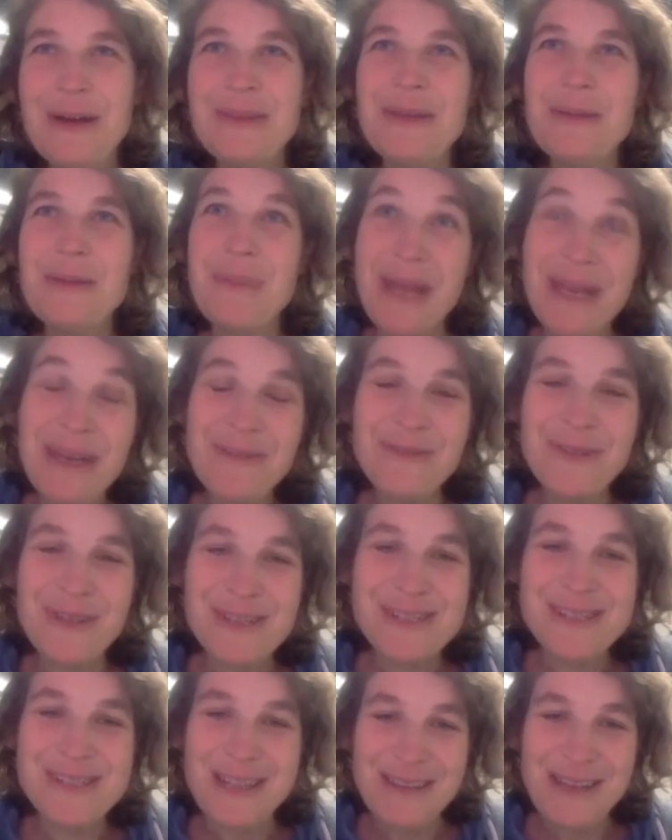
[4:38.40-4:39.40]
the
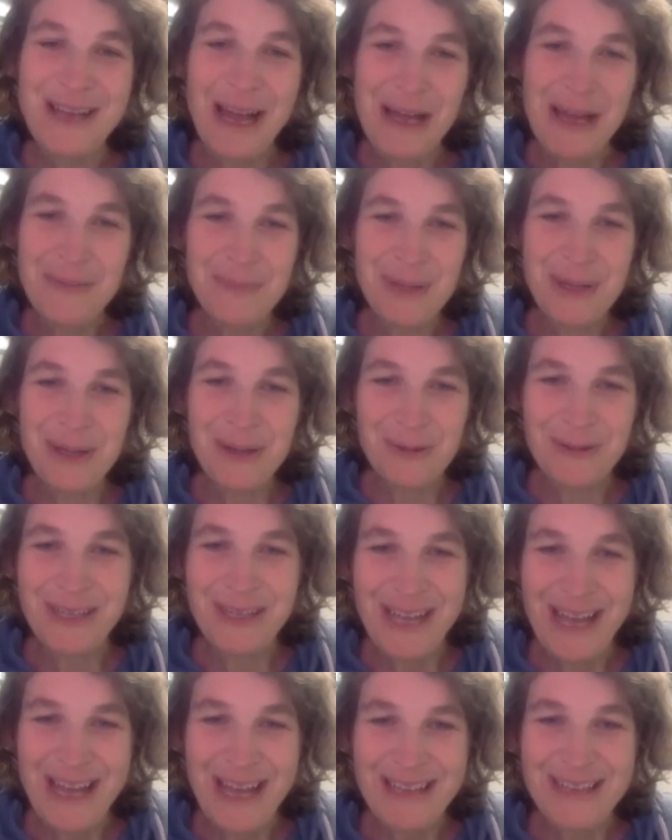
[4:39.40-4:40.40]
benefits that the IMP
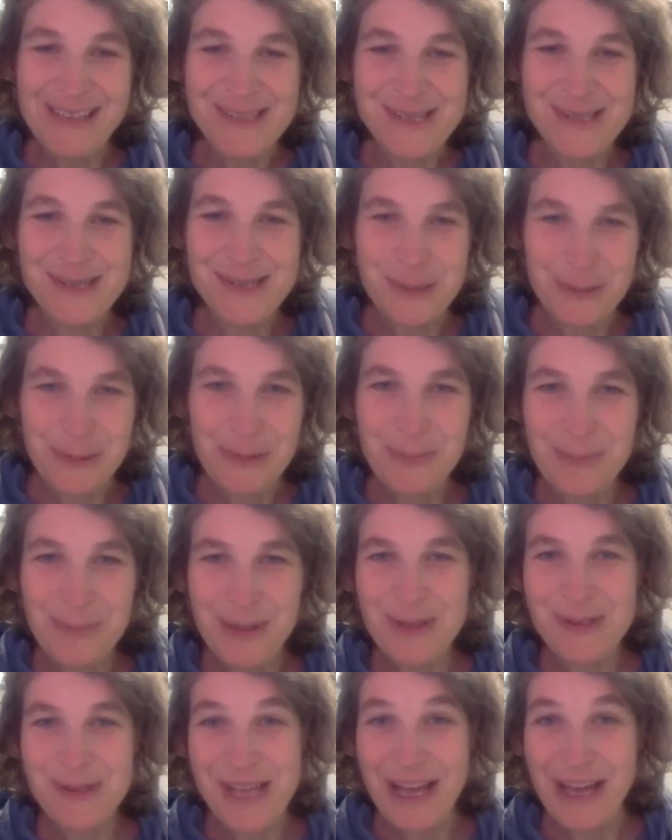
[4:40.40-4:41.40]
already had as a student
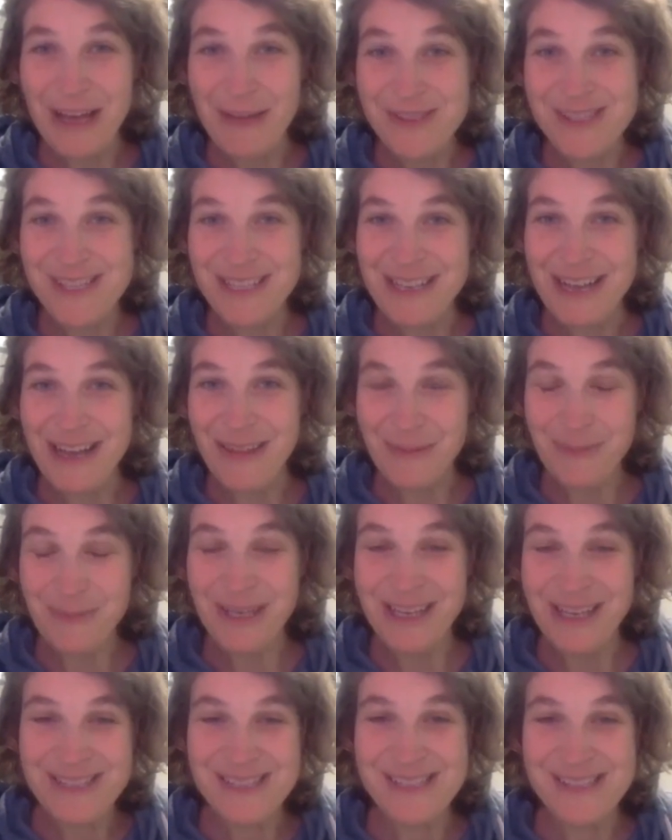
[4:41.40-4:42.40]
because I have seen other
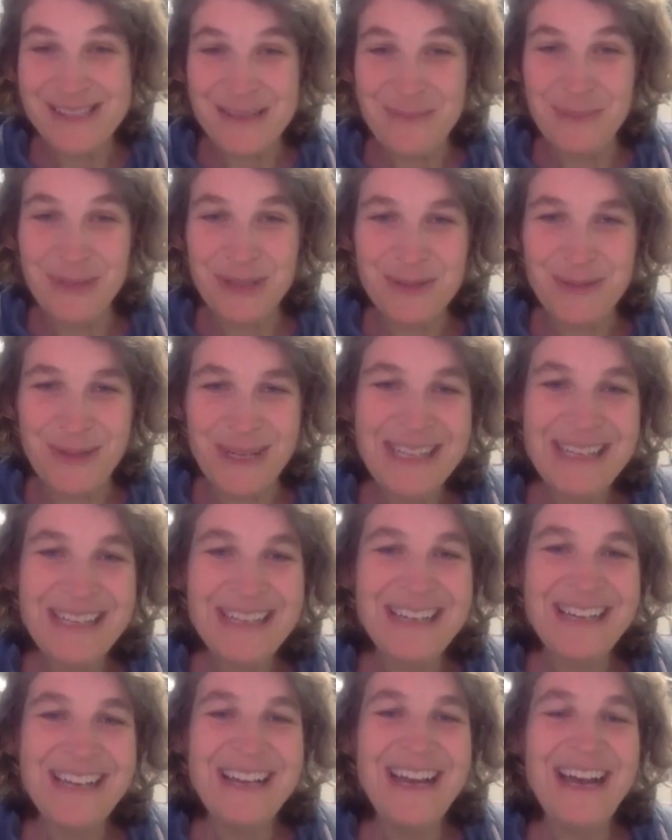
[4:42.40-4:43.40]
places in between,
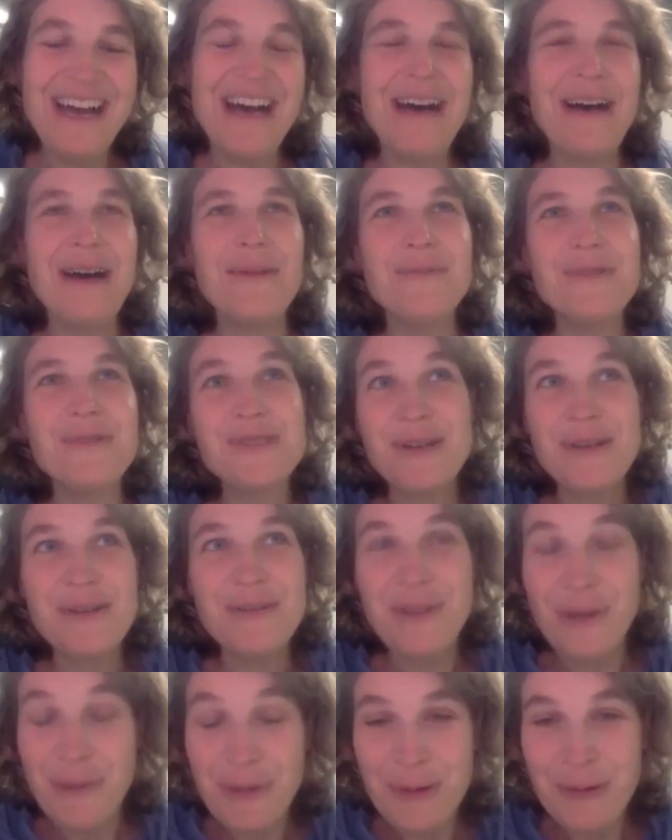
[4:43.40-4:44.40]
um, which are
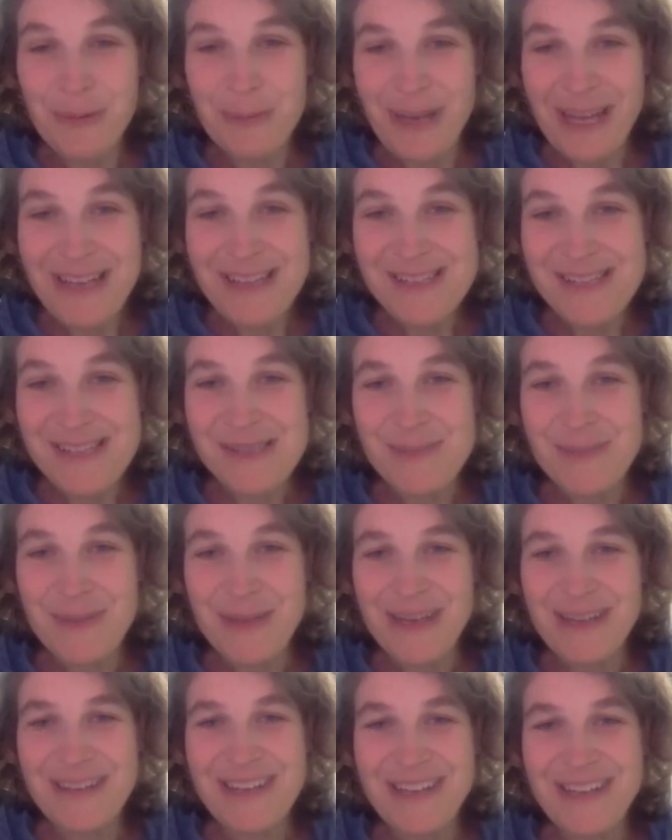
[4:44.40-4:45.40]
very good places. But
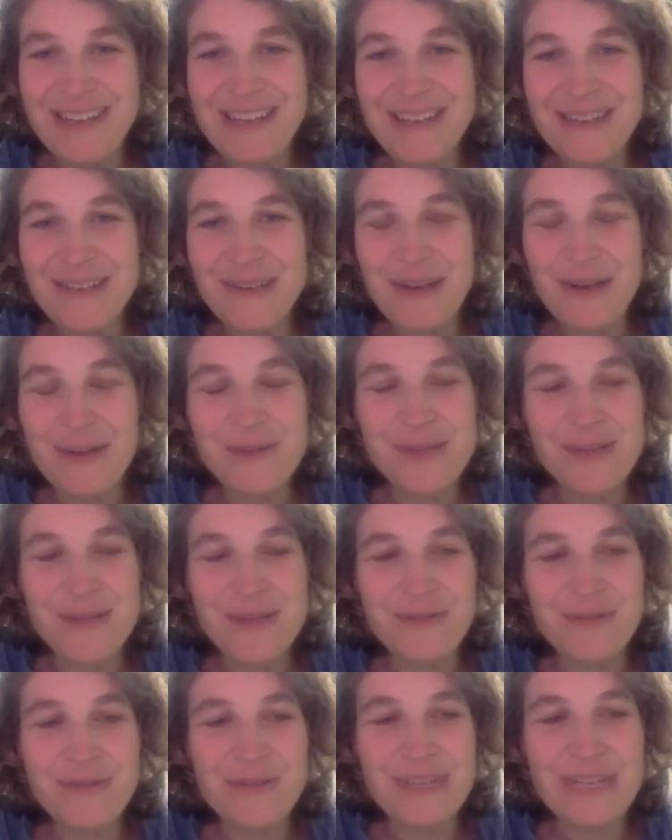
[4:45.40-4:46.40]
I think in terms
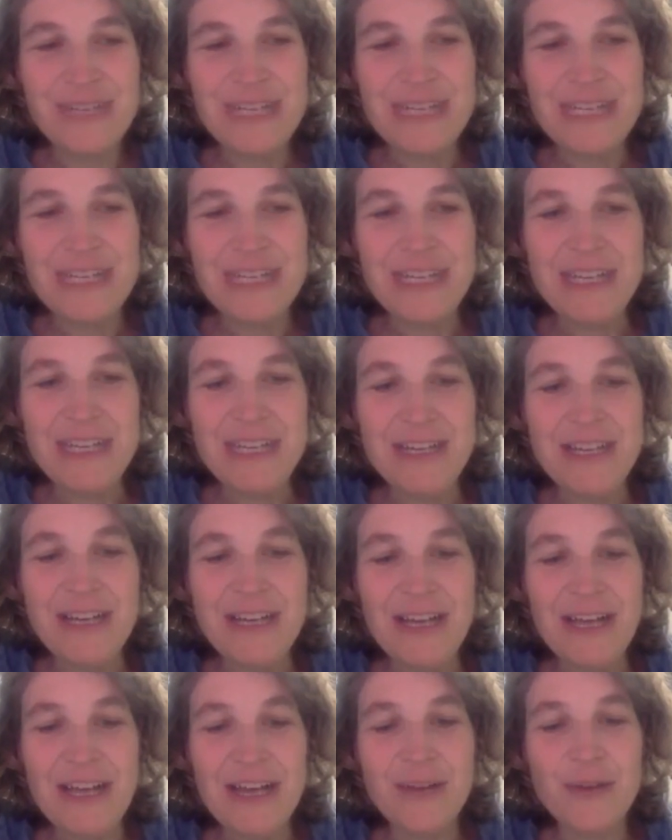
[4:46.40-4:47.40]
of the
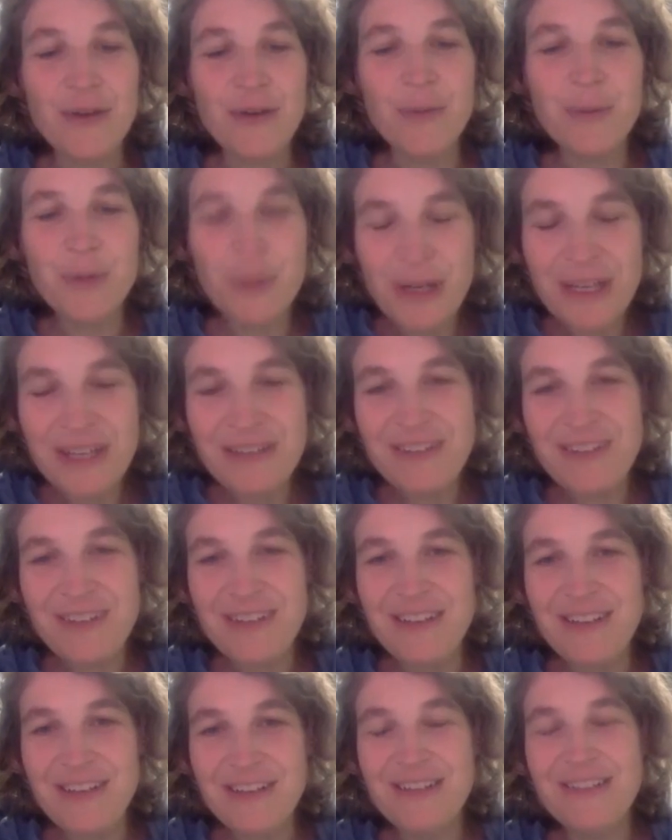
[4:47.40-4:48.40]
uh,
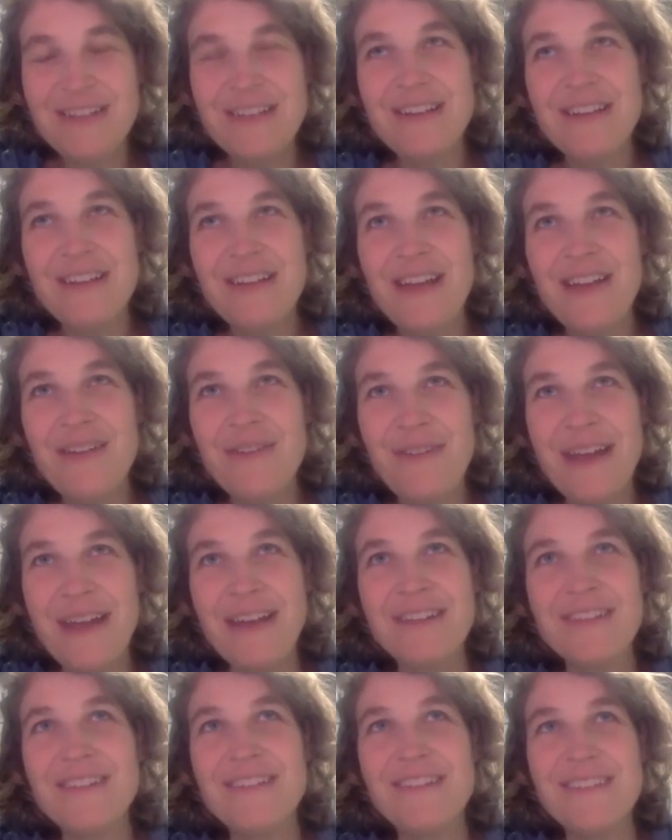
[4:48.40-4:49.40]
community
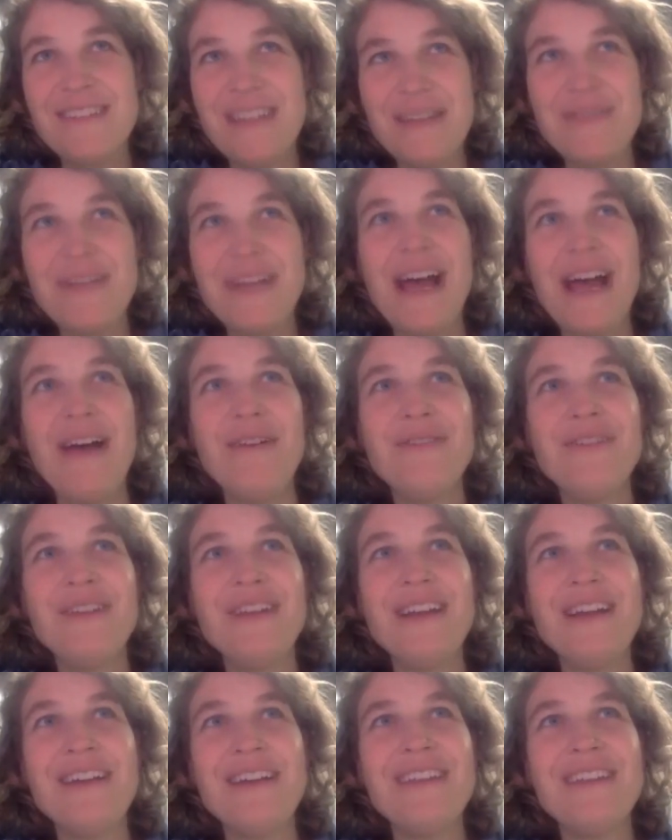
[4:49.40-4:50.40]
effect that we have
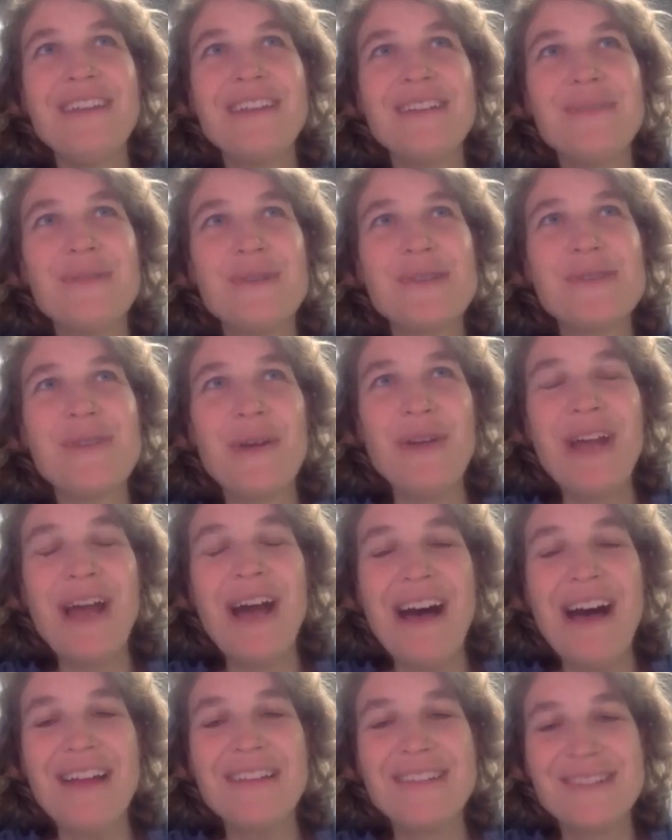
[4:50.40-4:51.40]
here. I think it was very
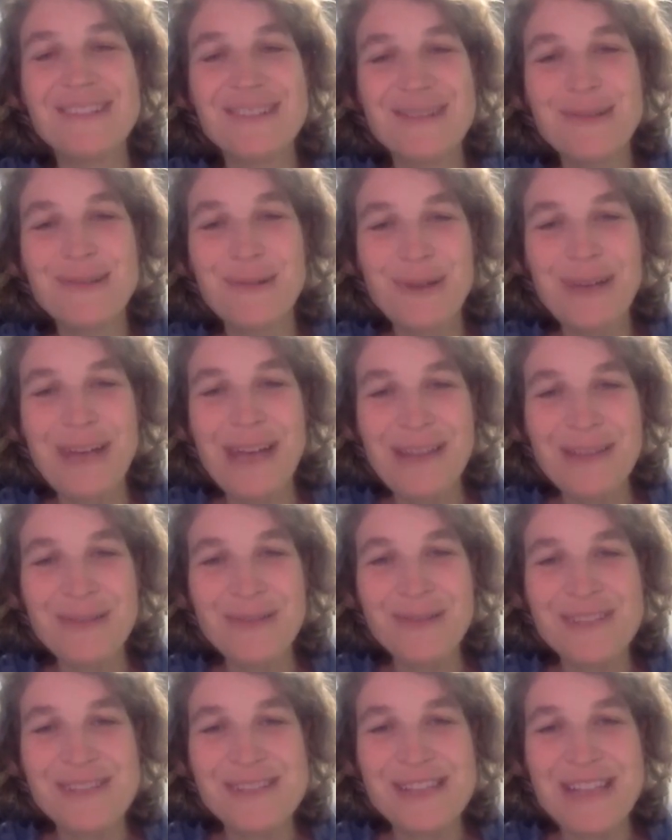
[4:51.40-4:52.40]
hard to get to
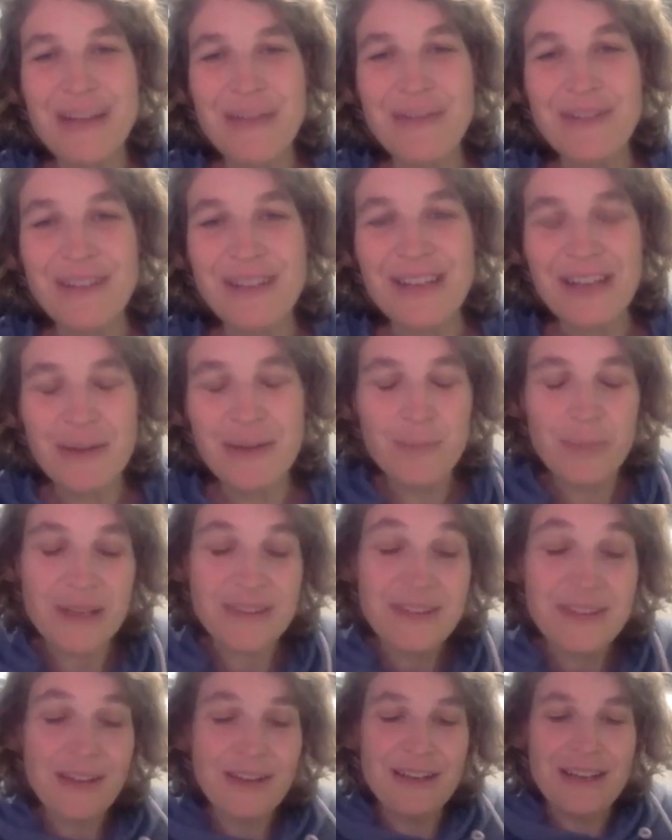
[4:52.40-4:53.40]
this level, in
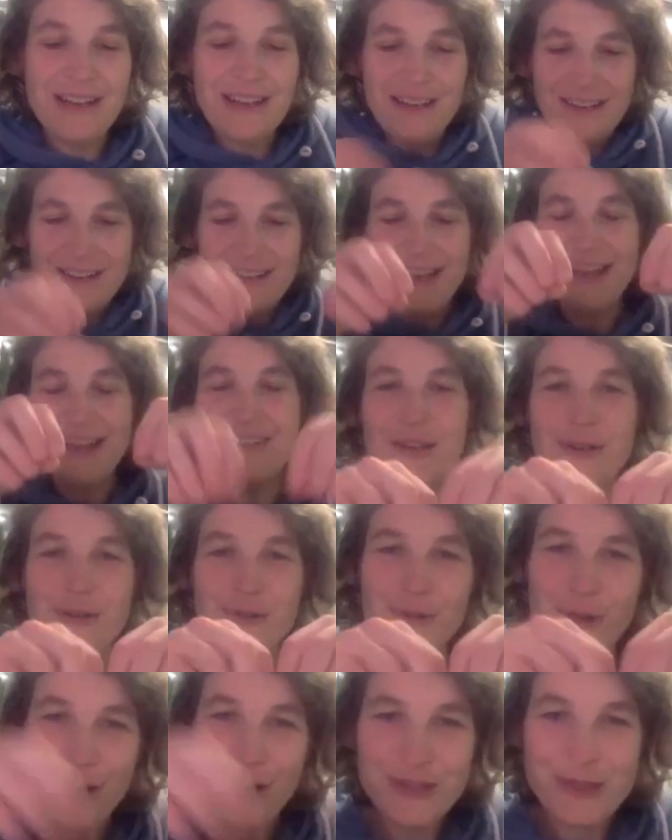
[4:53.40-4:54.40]
particular, like the
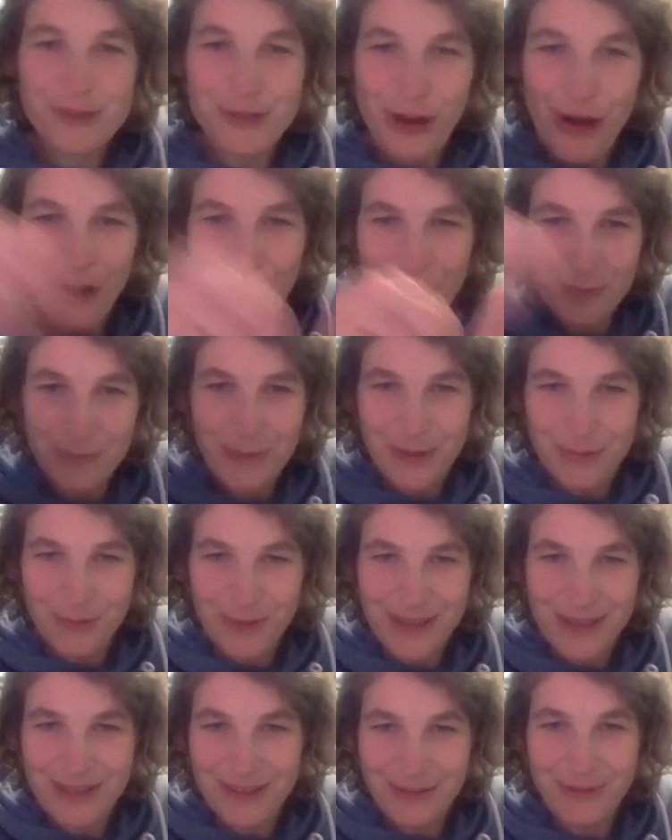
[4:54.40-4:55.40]
crosstalk
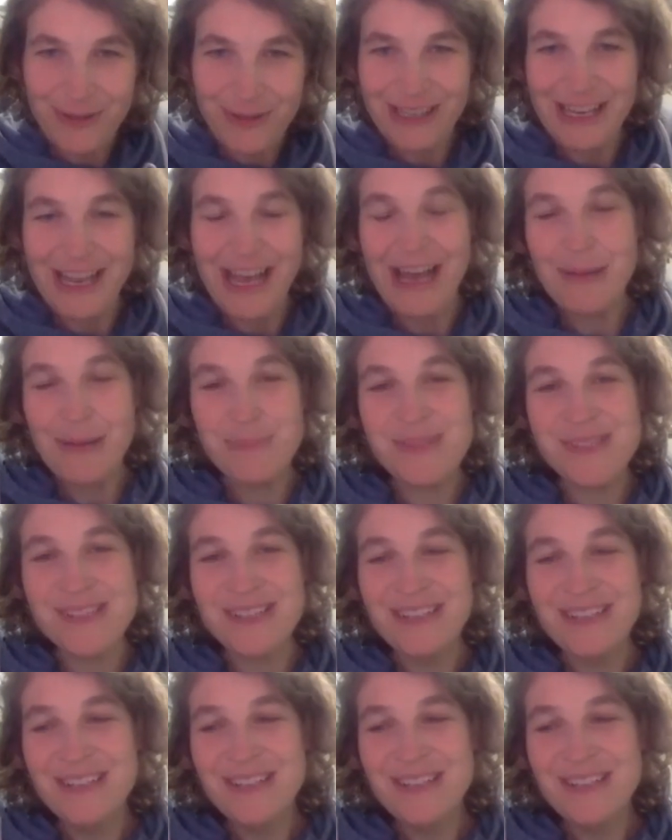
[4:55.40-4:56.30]
between different labs.